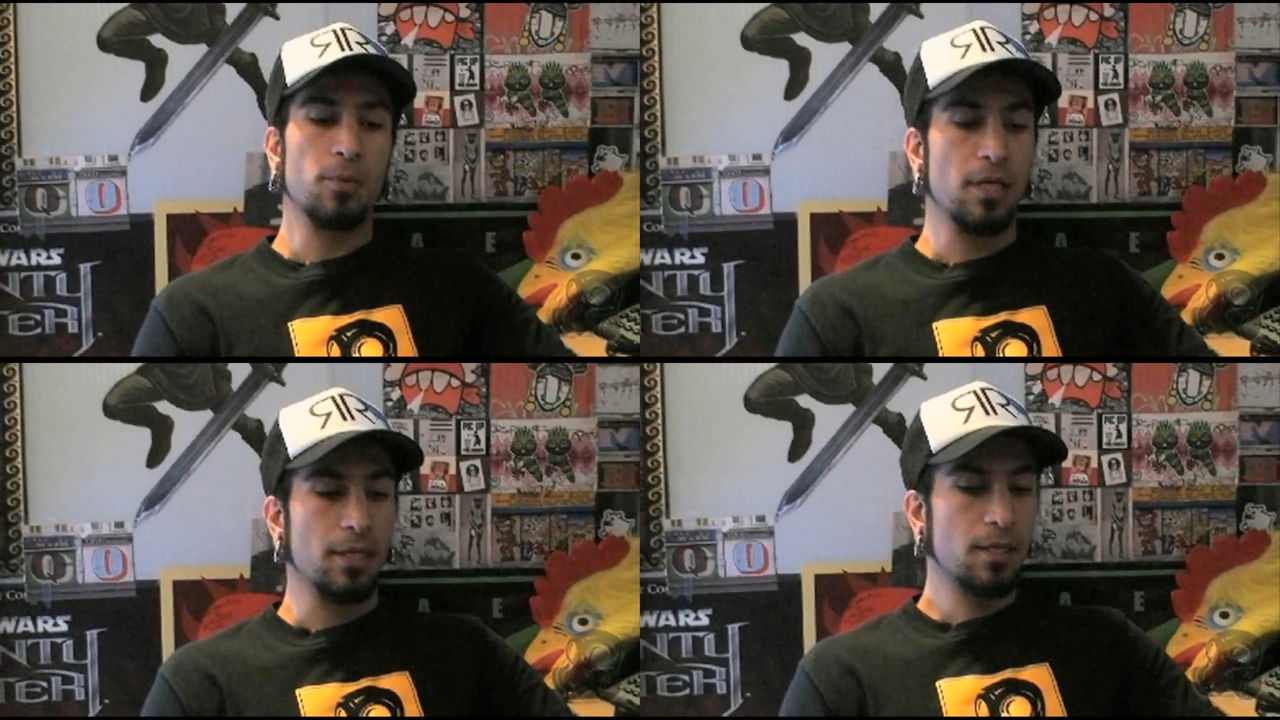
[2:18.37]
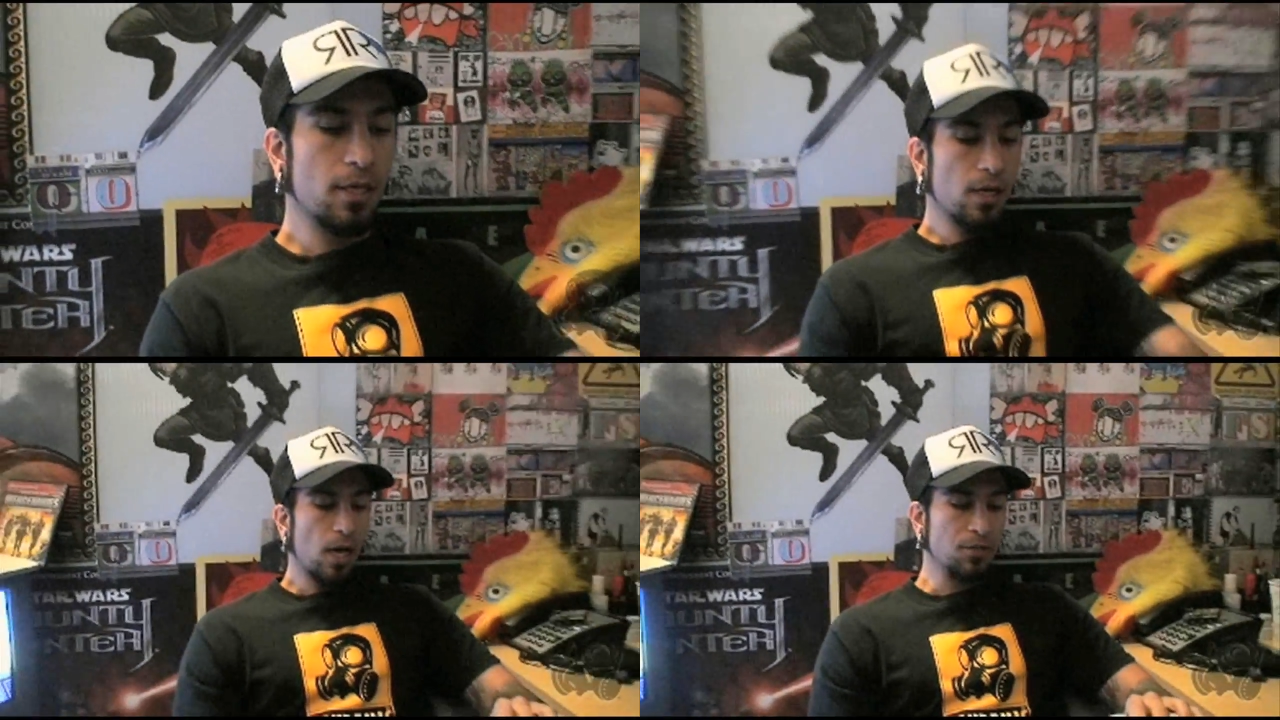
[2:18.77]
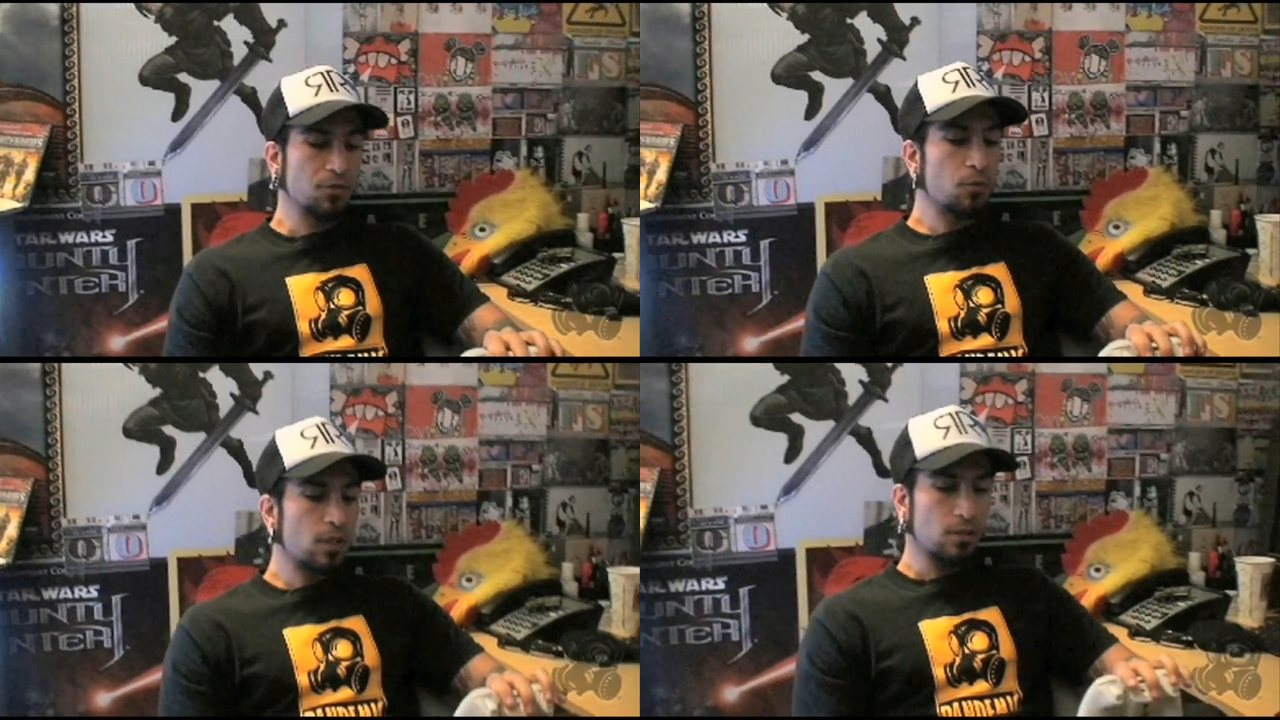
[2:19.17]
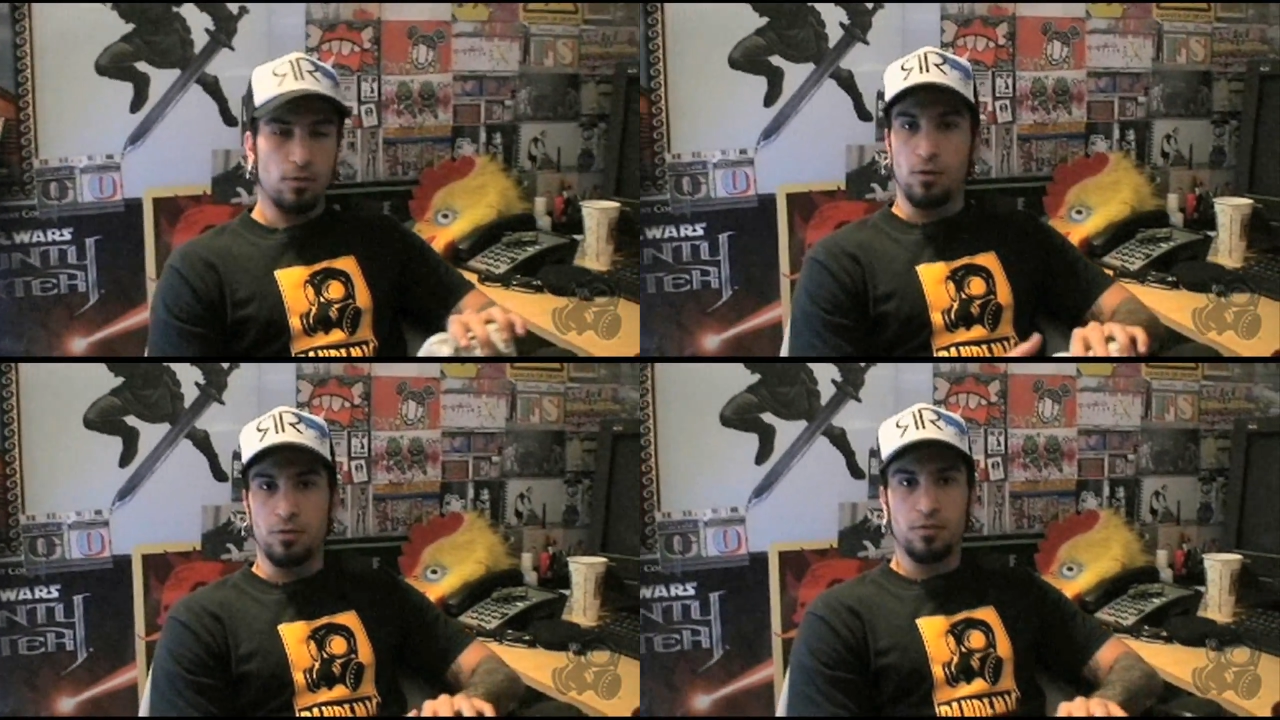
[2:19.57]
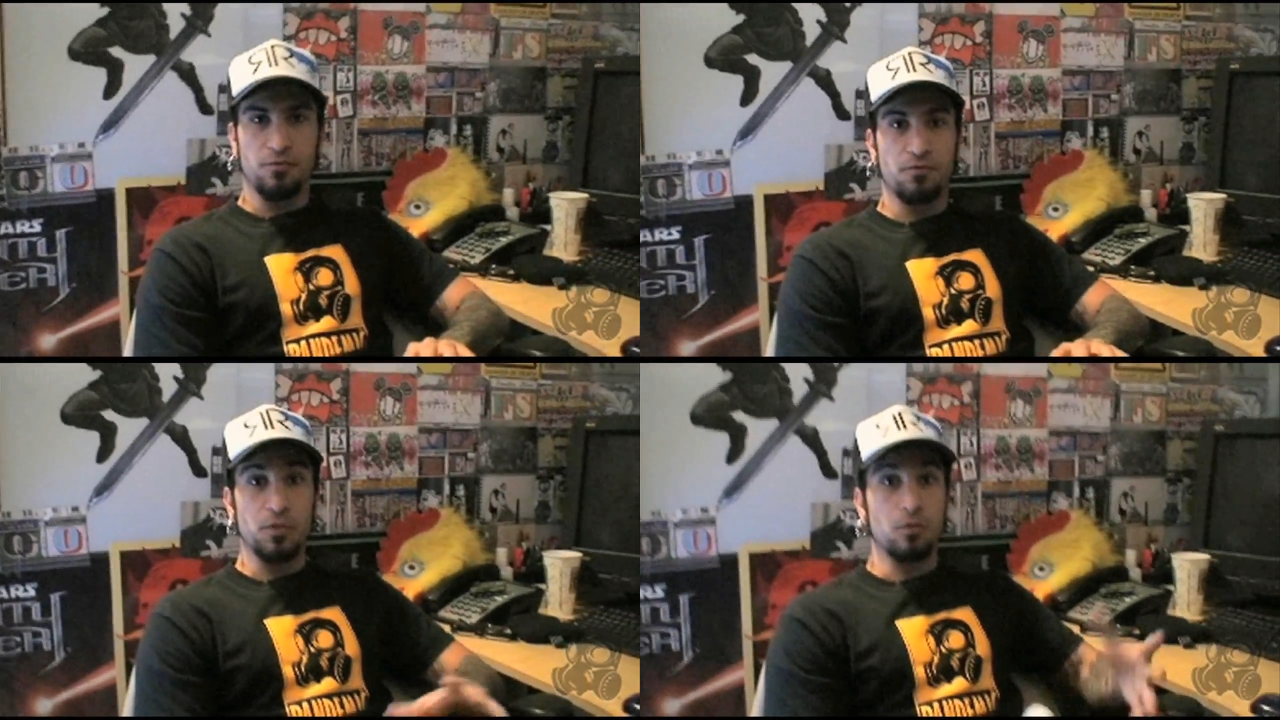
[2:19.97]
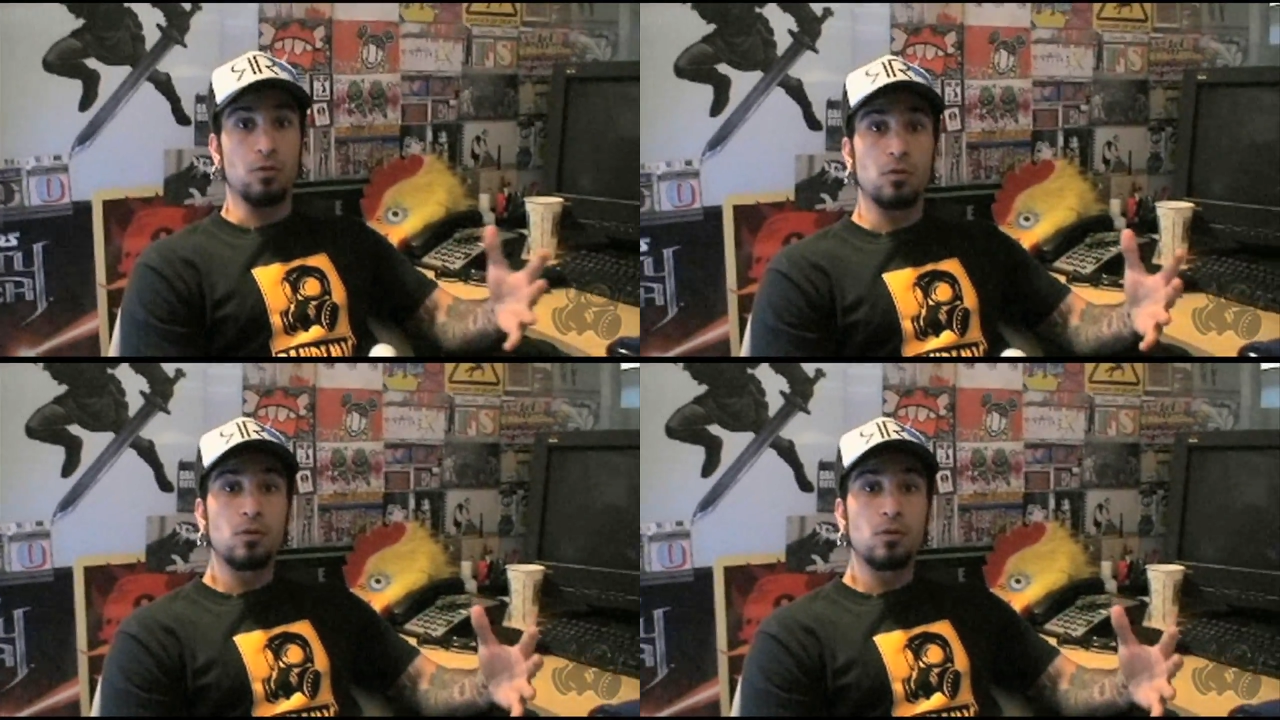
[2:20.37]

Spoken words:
but I do want the cars to feel